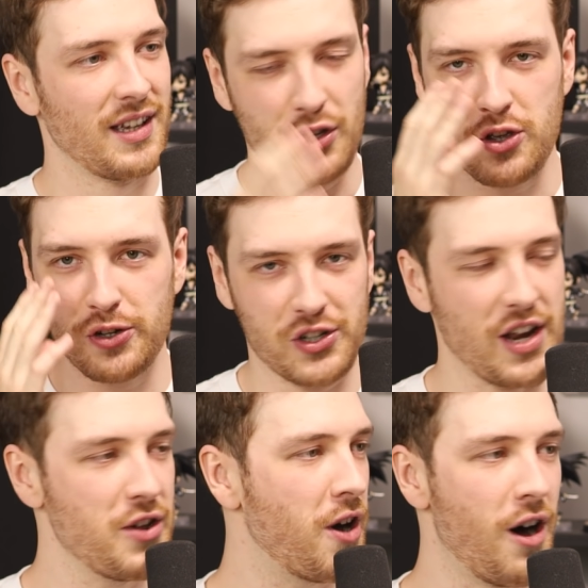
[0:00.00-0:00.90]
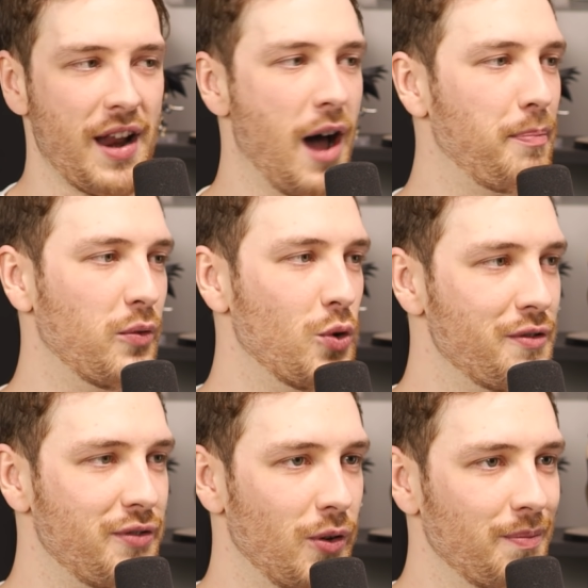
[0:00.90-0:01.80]
Yeah, that you can't help but
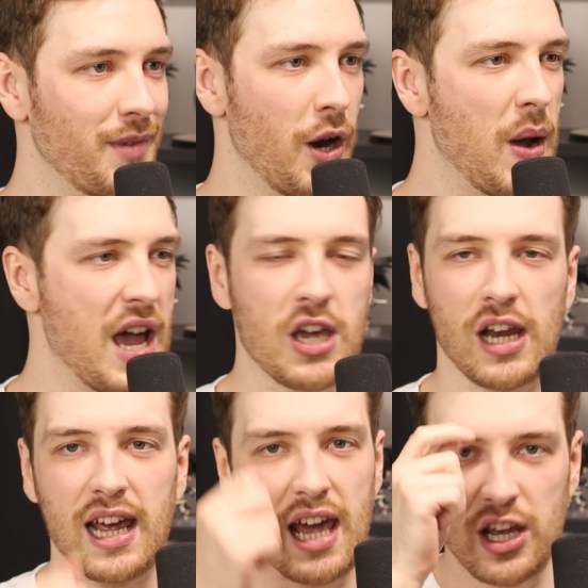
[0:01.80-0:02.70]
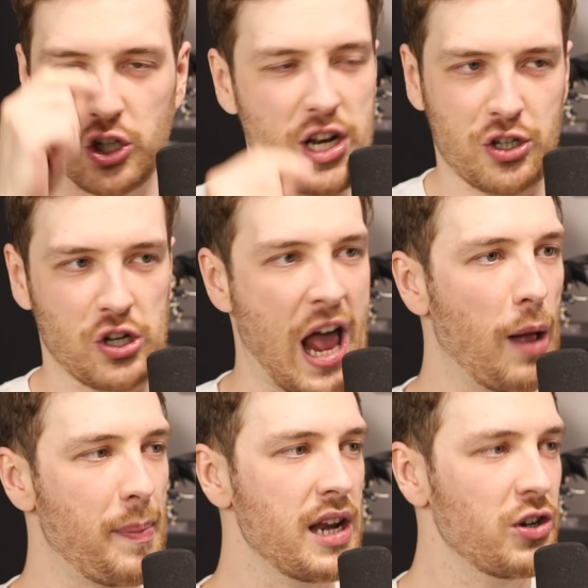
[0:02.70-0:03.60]
root for. Yeah, you know, you're like, she is just
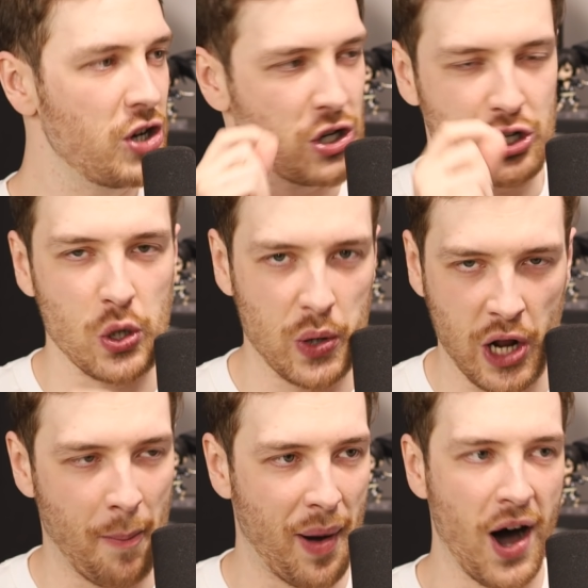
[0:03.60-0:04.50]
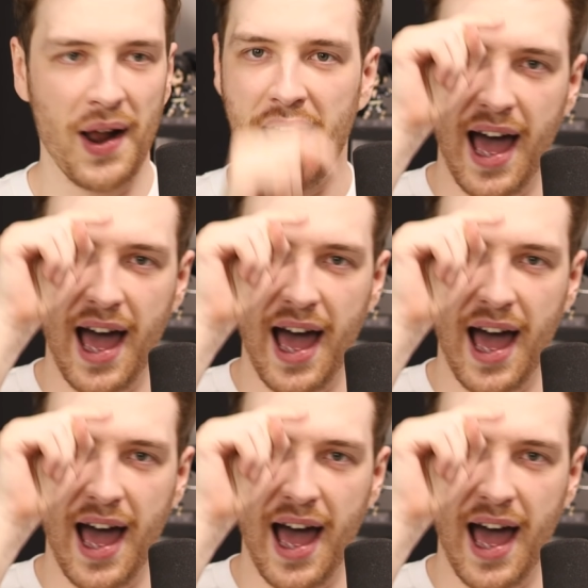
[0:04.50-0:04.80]
helping. She's just doing her part.